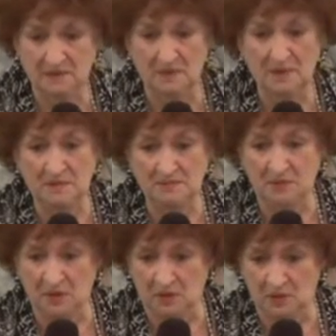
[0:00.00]
want to
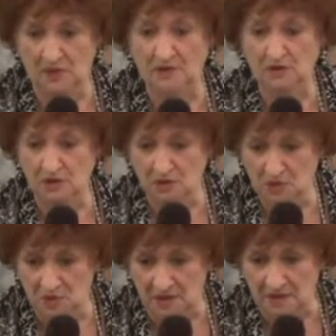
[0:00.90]
go where
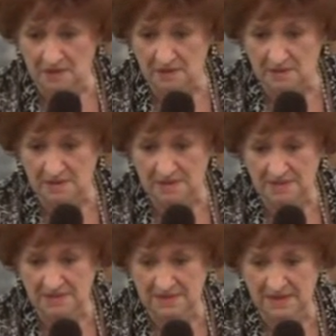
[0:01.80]
you are, Lord.
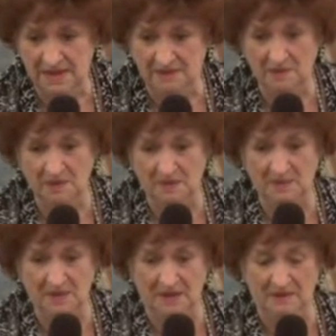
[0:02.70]
I want
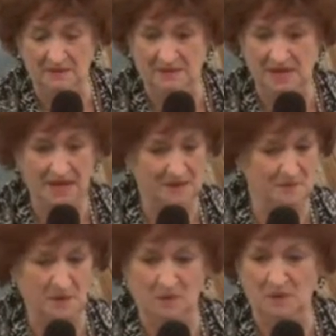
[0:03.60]
to take
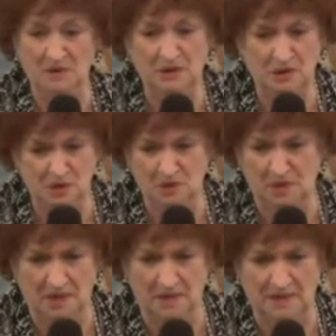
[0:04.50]
me where you
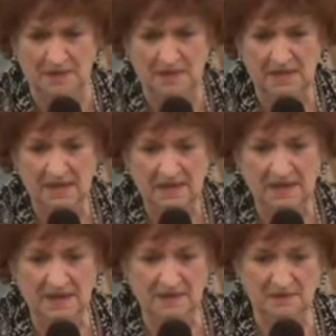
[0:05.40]
are.
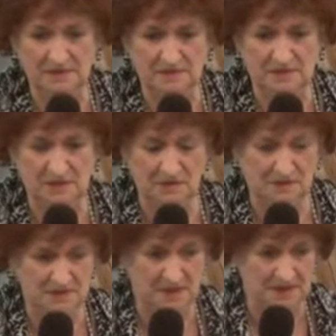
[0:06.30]
You
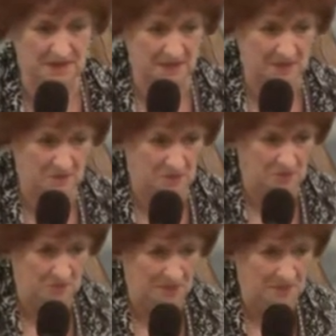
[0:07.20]
don't need to come to
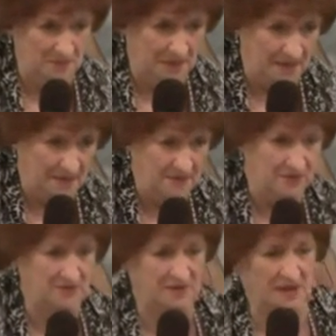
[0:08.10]
me, but I
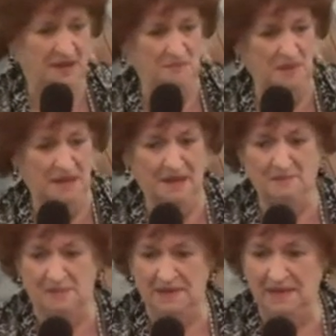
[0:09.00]
just take me up
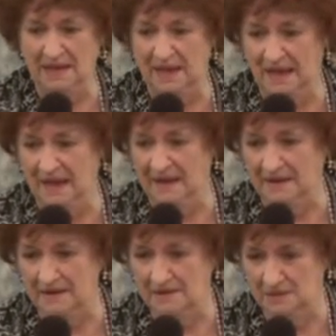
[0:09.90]
a little
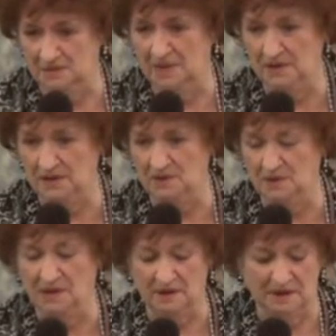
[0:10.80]
higher to where you
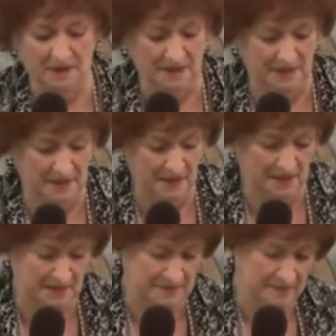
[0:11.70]
are. And
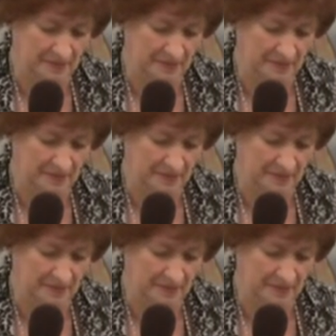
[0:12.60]
I